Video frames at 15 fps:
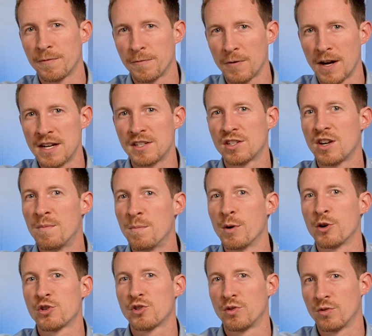the phrase
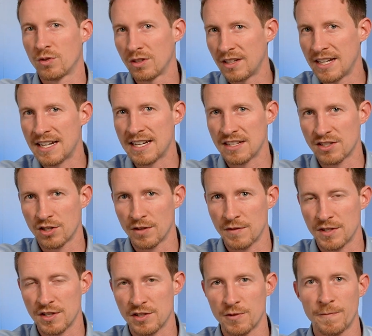commercial cleaning
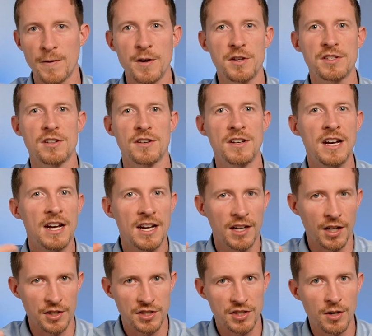services. So focus on
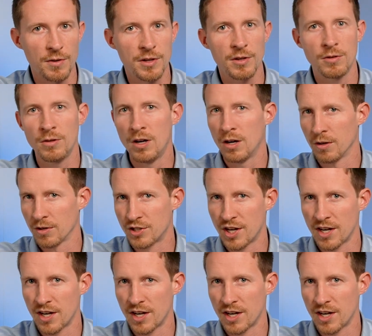custodial or